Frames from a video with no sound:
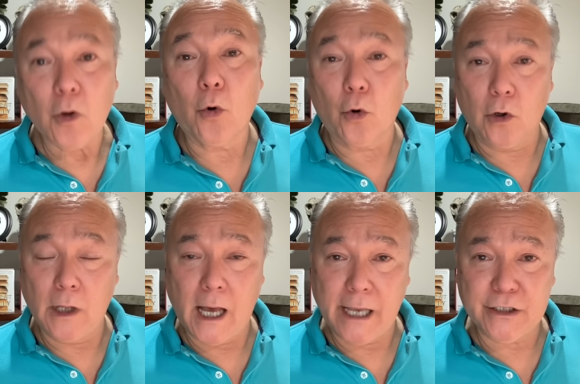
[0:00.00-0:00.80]
Oral
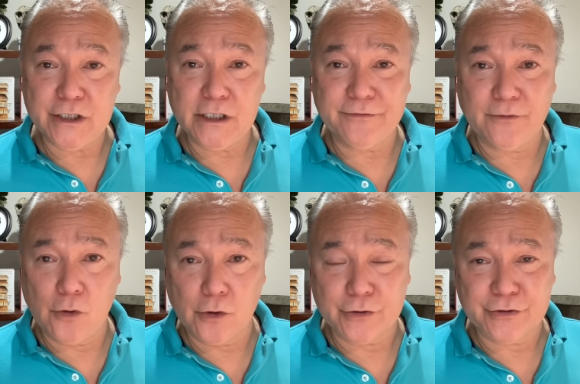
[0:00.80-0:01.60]
hygiene, of
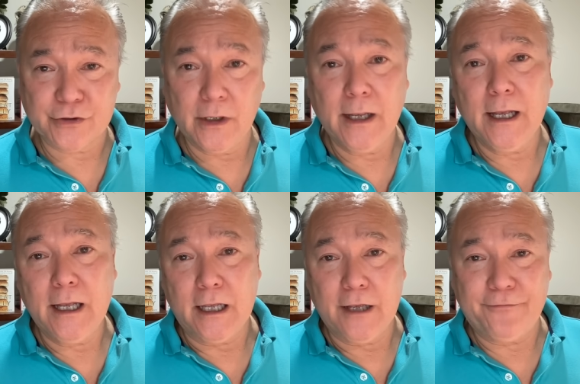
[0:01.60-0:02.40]
course.
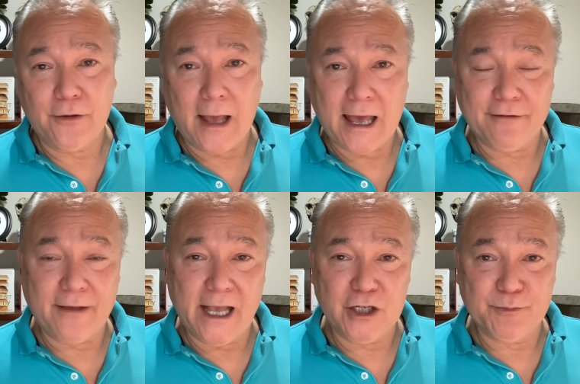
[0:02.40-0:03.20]
If you have
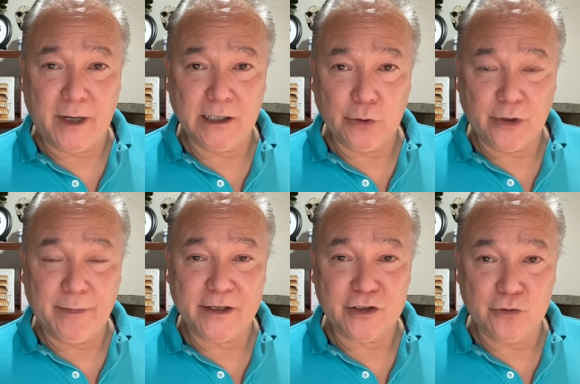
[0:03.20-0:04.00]
H. pylori
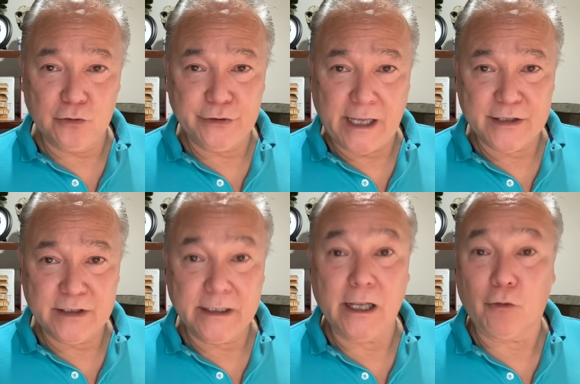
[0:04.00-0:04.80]
by stool
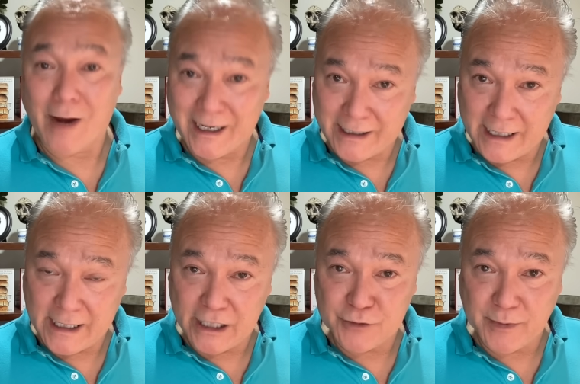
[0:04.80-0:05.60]
testing, eradicate
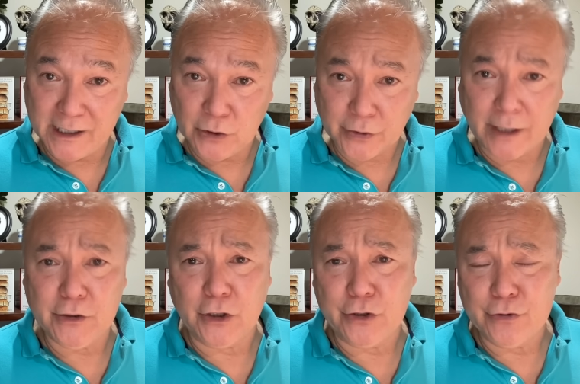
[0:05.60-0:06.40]
H. pylori, and you
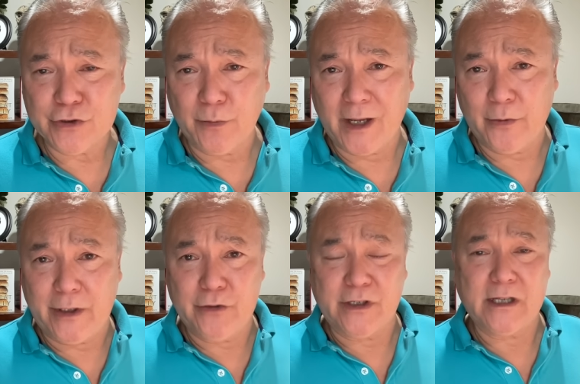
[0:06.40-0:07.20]
can do so, by the way,
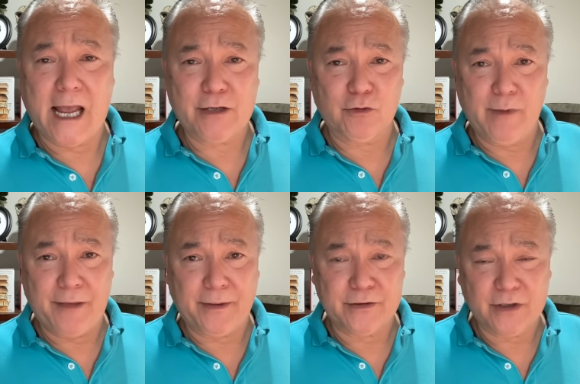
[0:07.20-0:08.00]
using natural
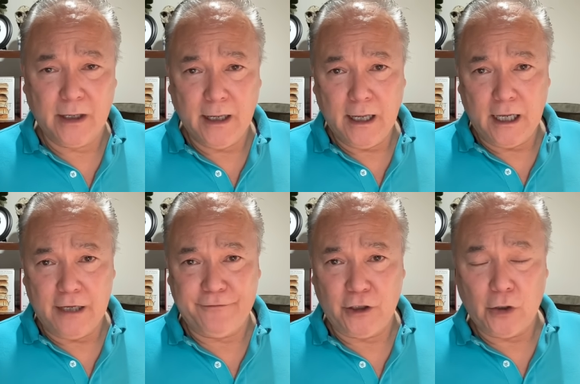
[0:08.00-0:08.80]
methods.
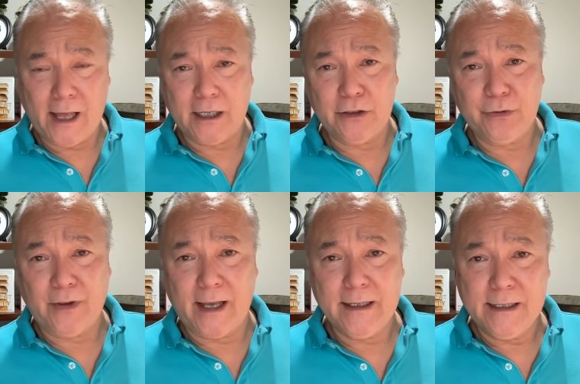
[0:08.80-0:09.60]
If you don't know how to do
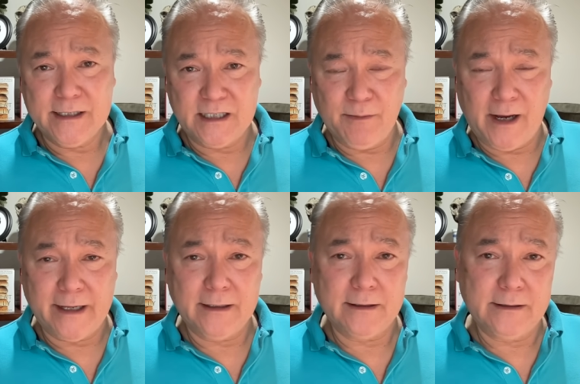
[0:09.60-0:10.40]
that, see
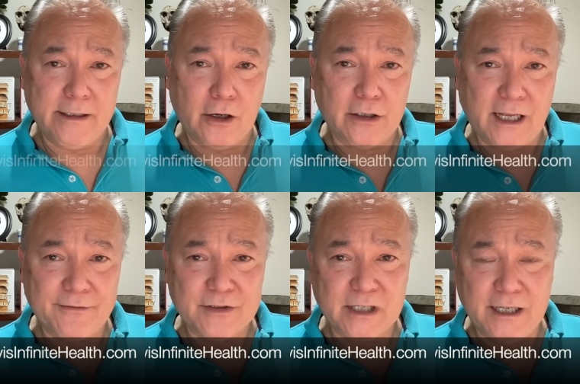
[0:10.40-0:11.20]
my
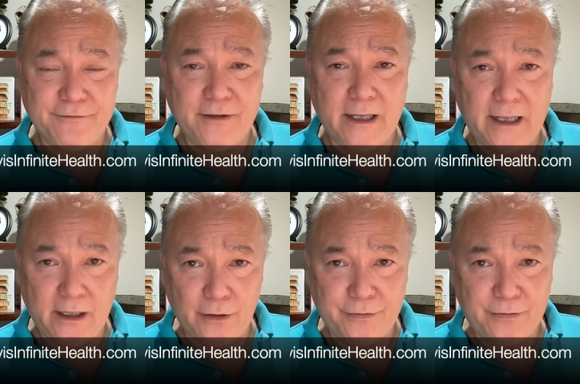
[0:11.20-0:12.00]

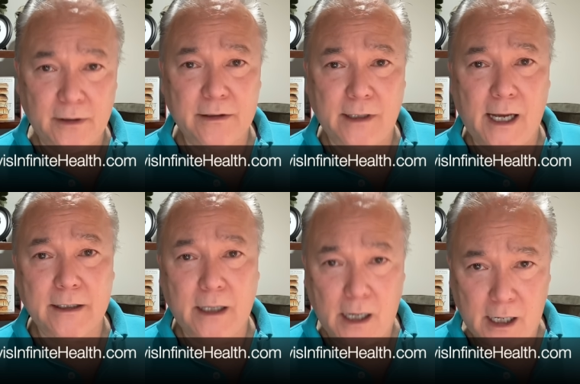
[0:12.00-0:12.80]

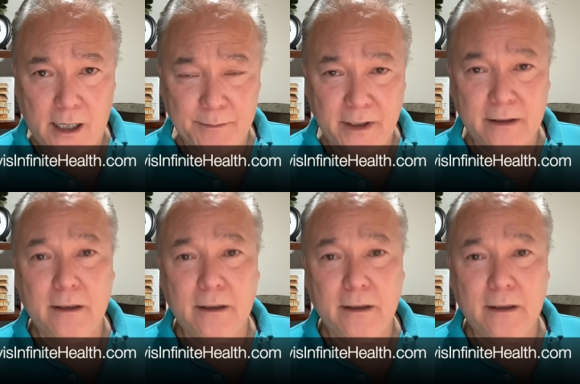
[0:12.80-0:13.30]
DrDavisInfiniteHealth.com